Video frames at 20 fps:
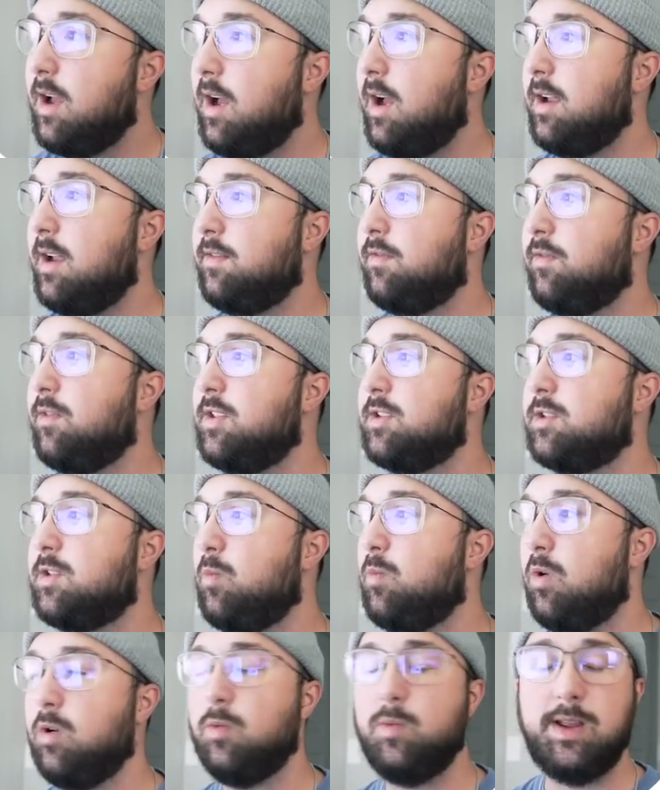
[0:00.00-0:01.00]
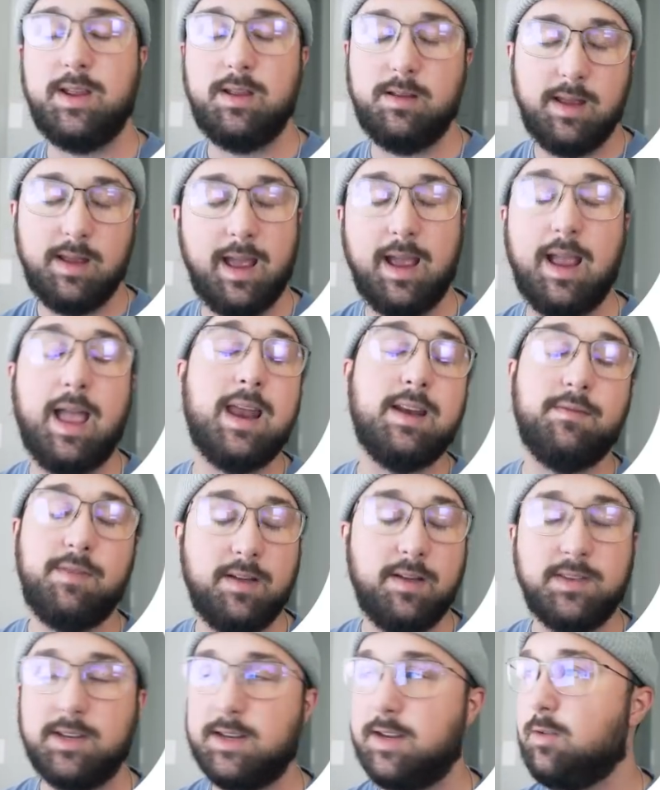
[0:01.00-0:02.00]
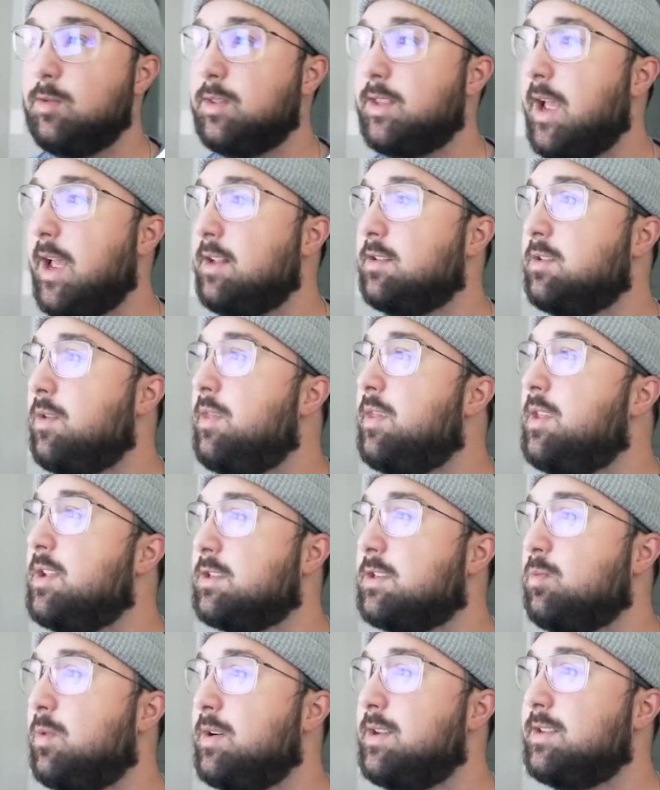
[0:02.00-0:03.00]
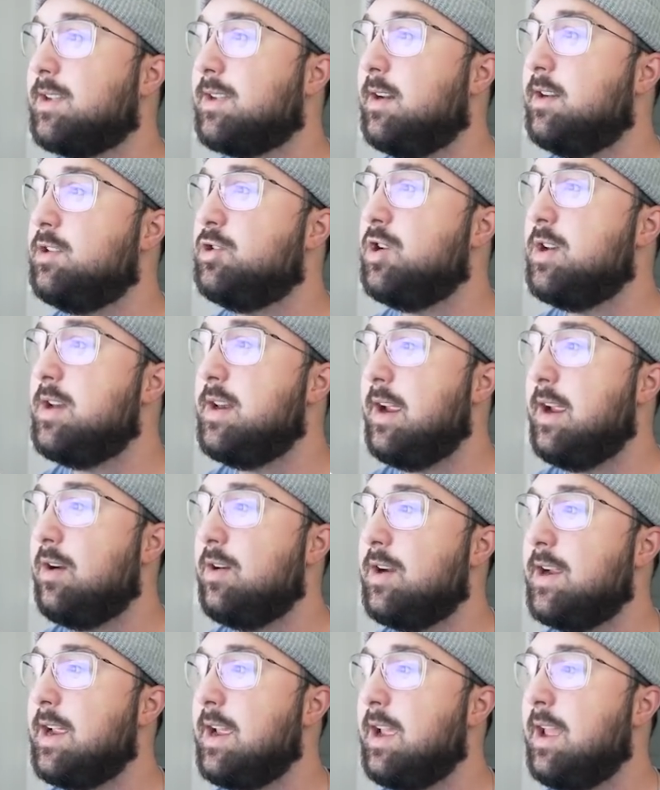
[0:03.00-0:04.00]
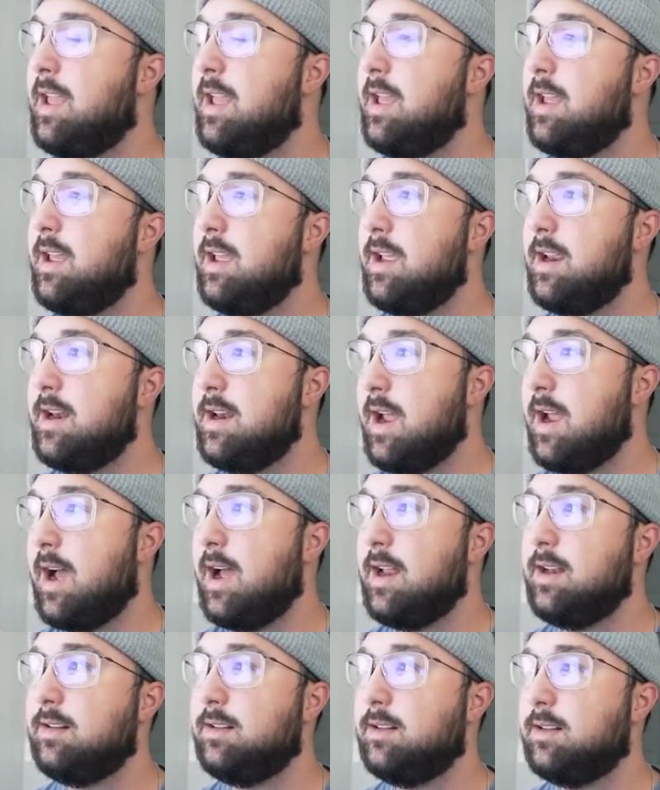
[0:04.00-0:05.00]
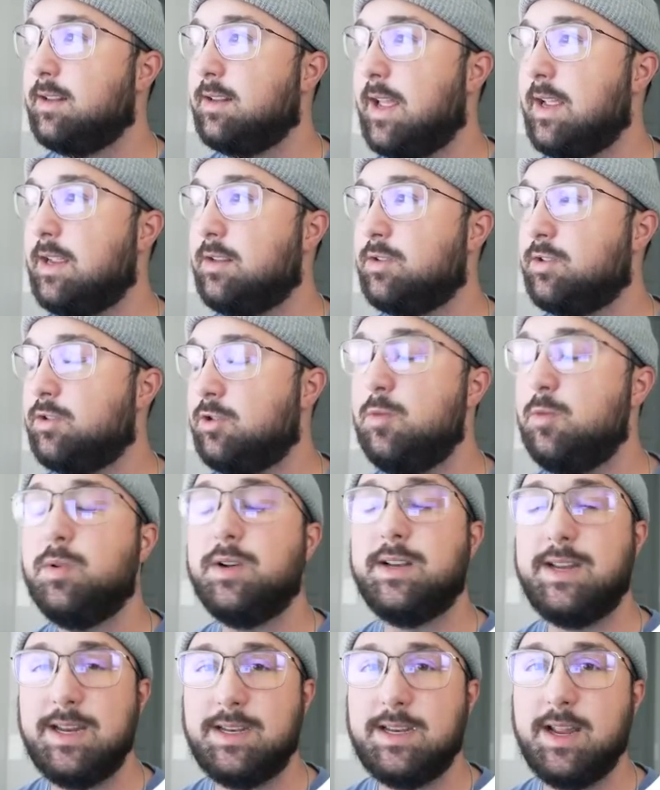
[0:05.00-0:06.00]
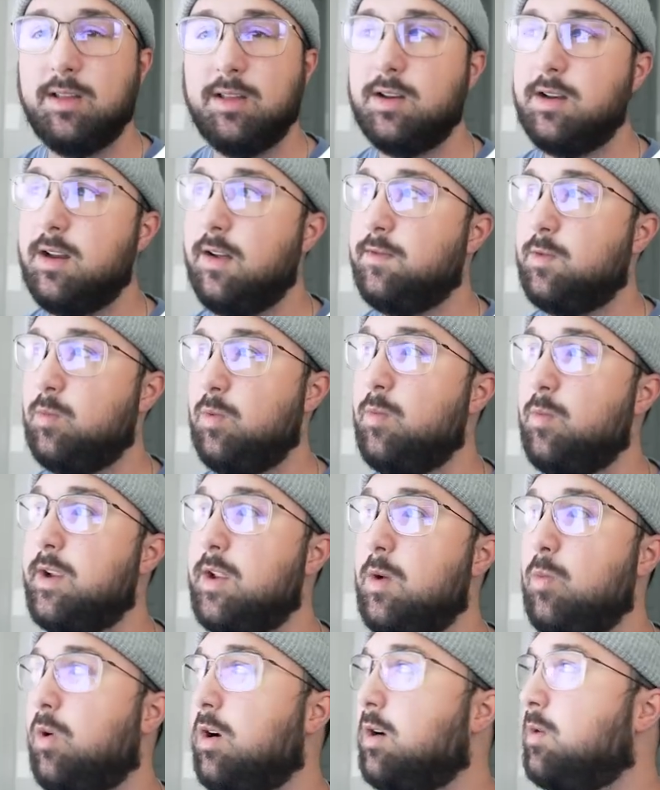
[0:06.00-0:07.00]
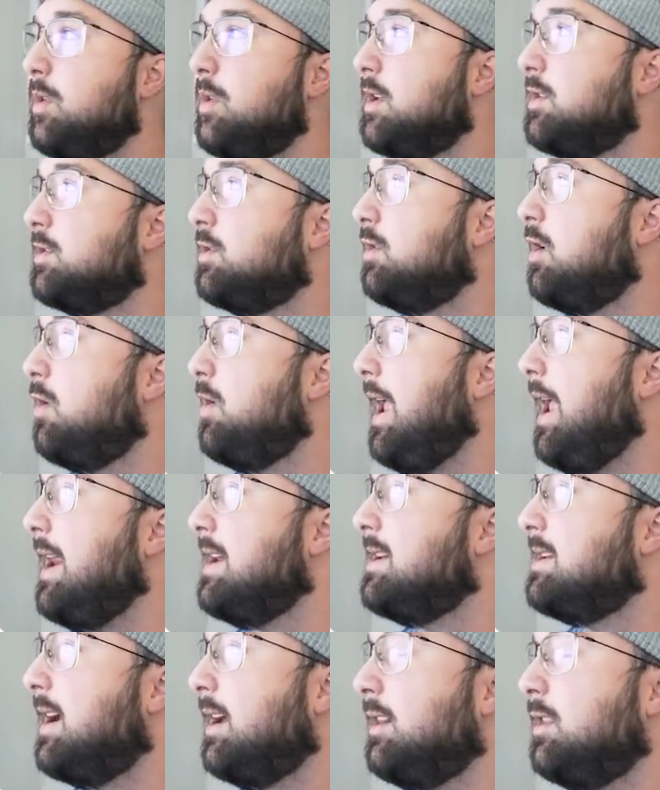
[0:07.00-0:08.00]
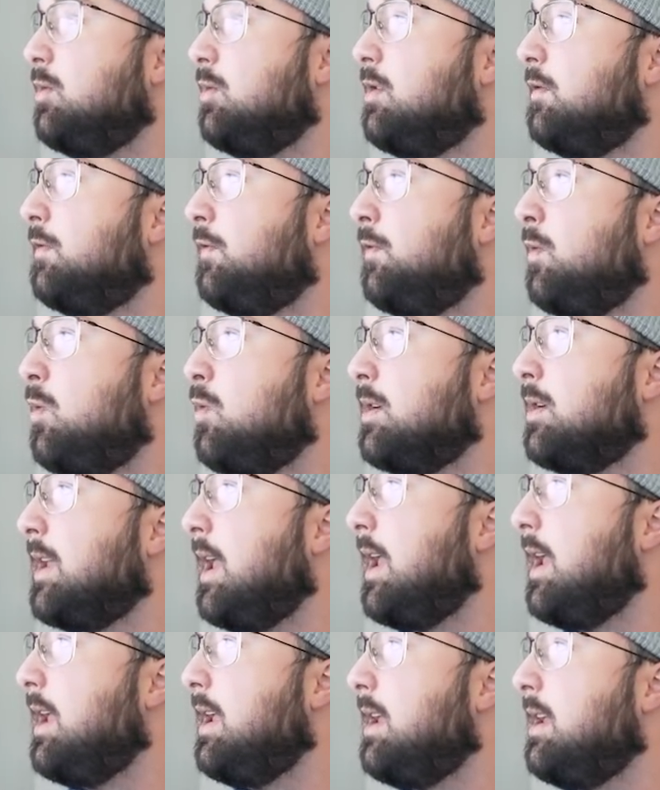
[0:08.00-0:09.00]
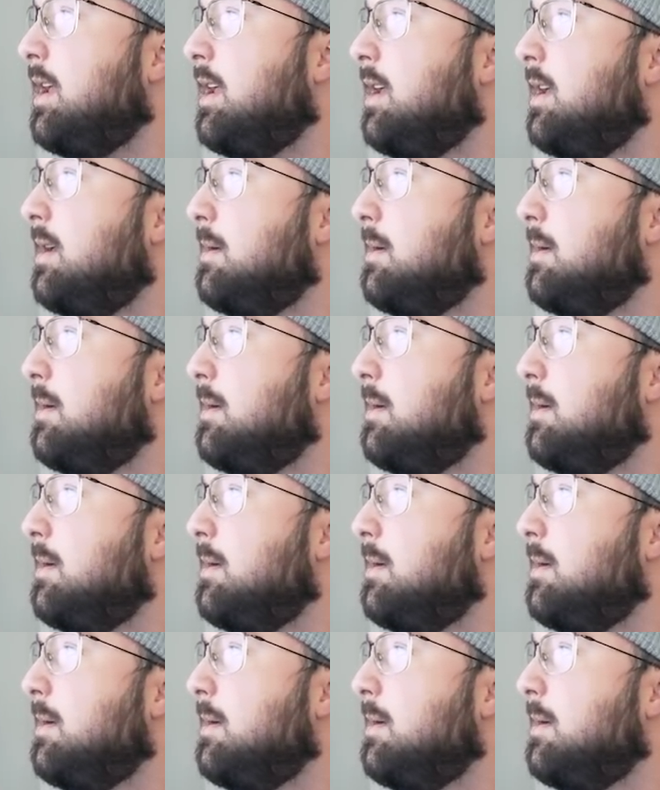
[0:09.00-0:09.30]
And for this to work, we kind of have to deal with that. So this one is kind of generic and not like super detailed enough to where we can work with it. So go ahead and download the 4K